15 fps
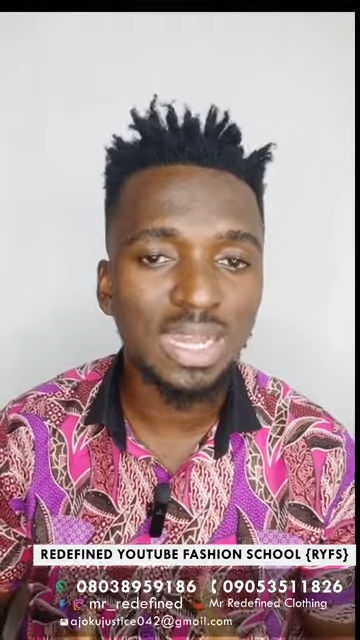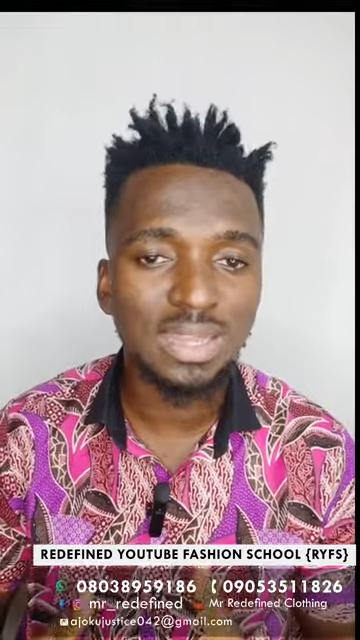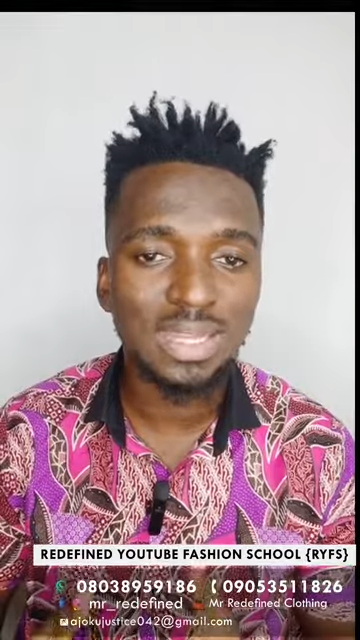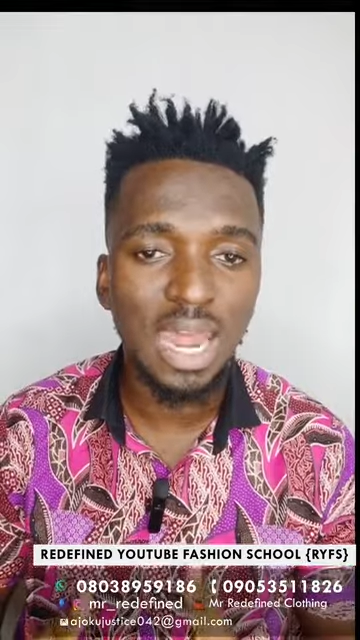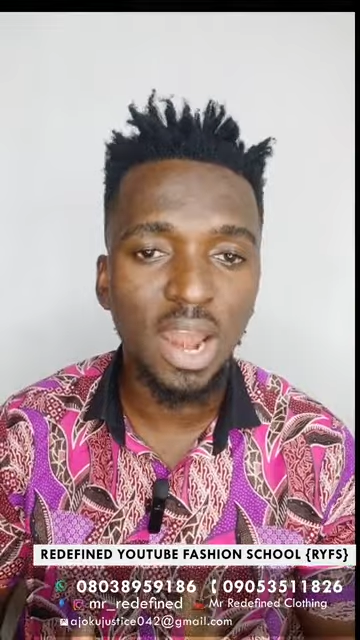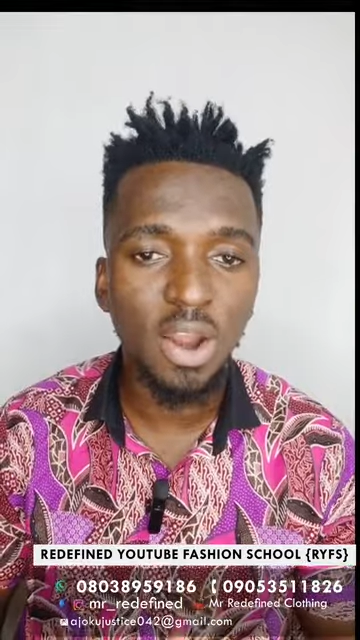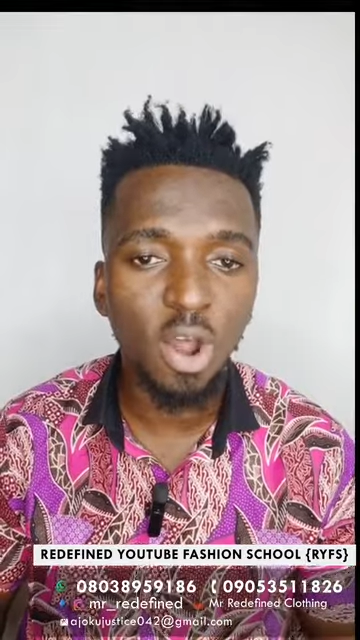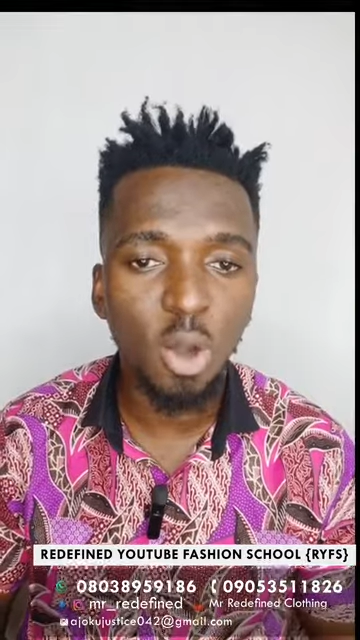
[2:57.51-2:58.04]

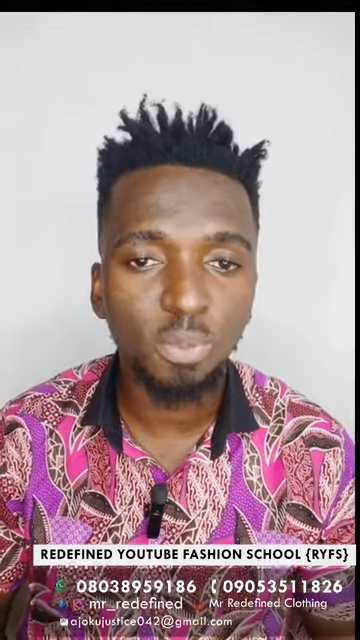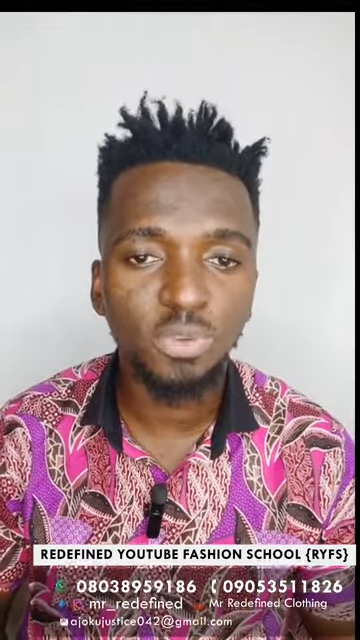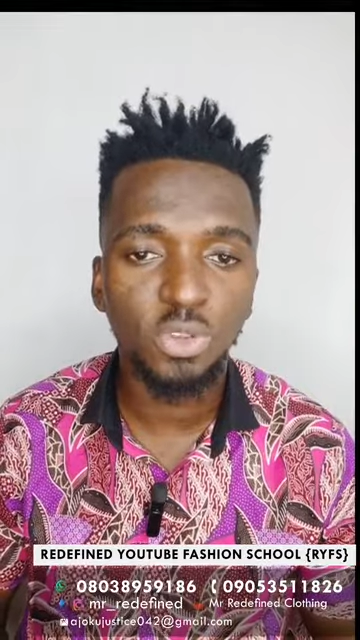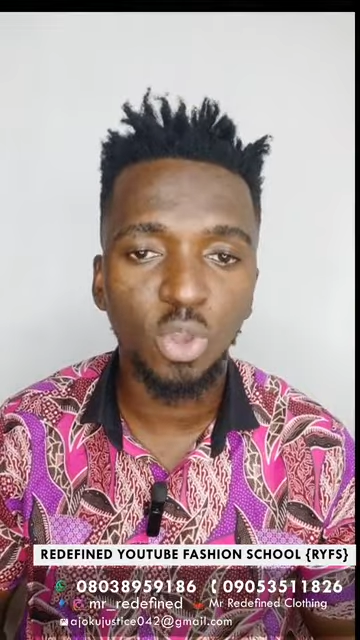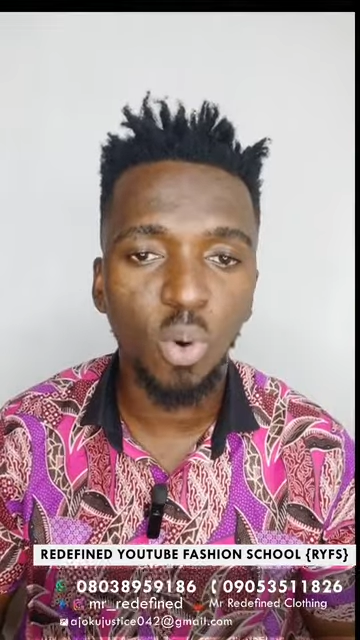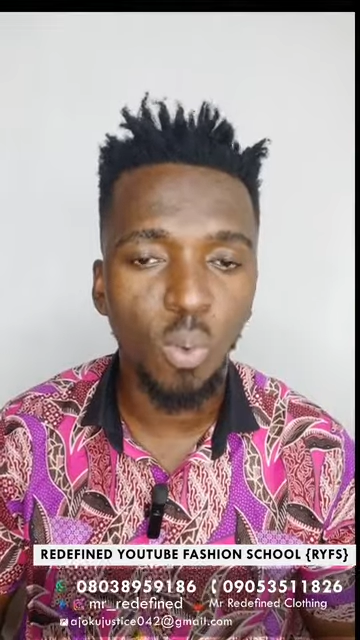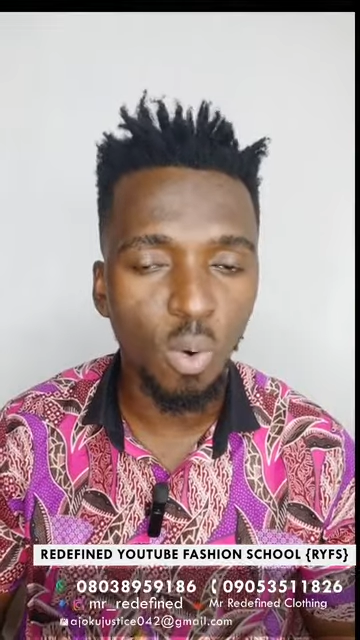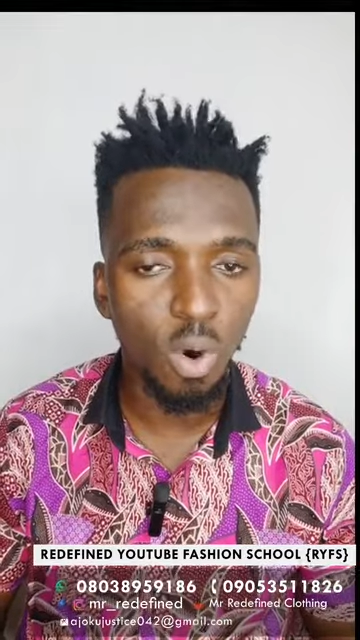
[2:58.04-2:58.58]

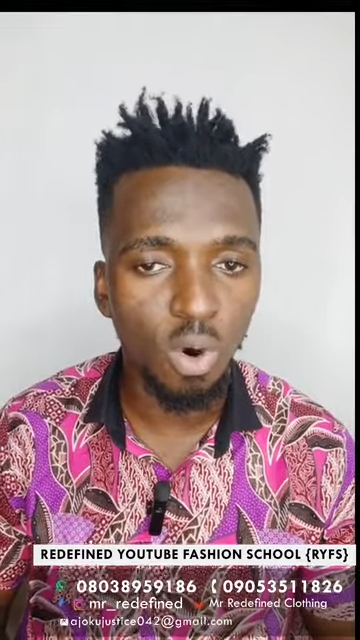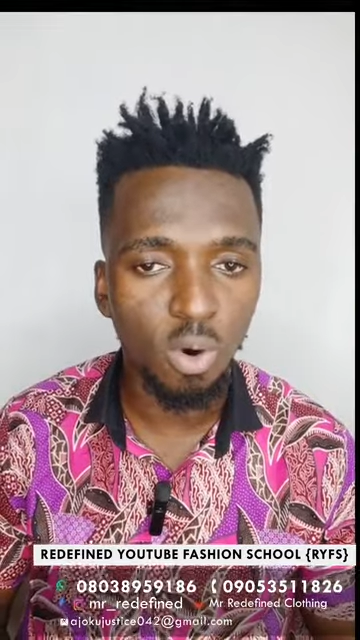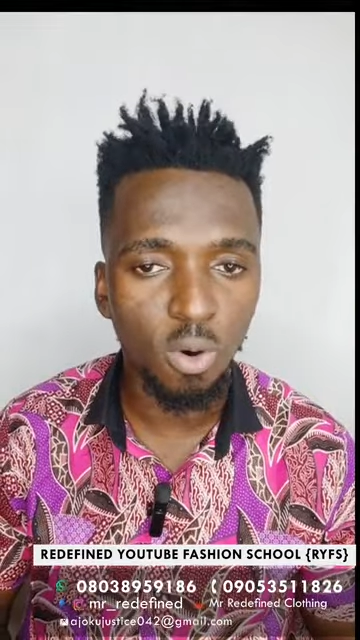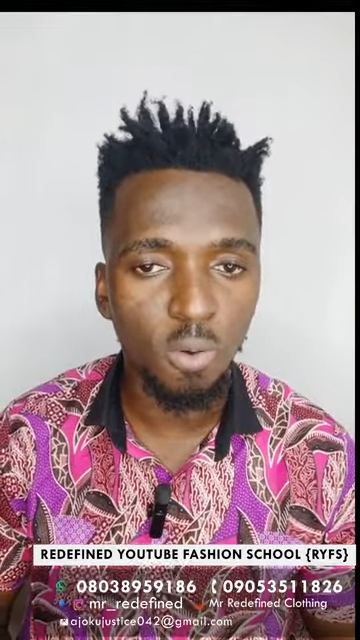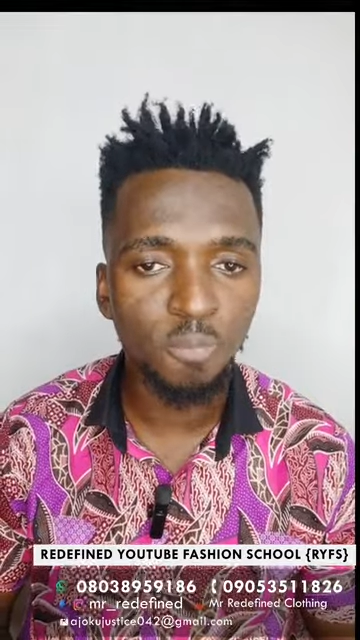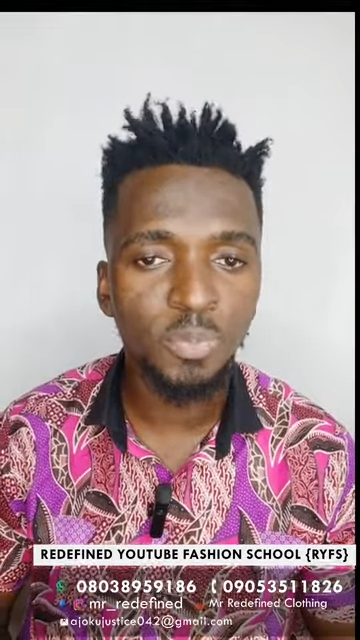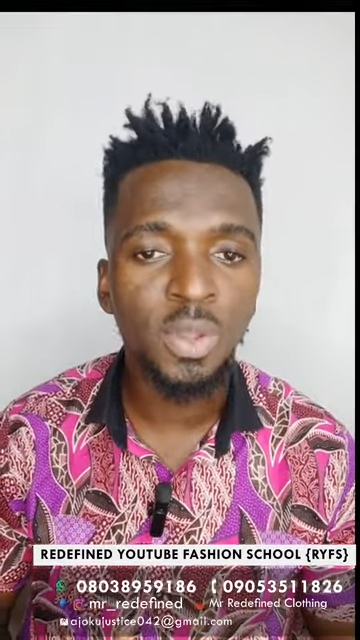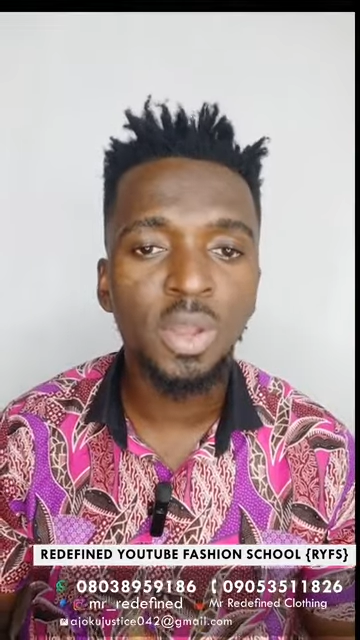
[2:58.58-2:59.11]
interrupt your work.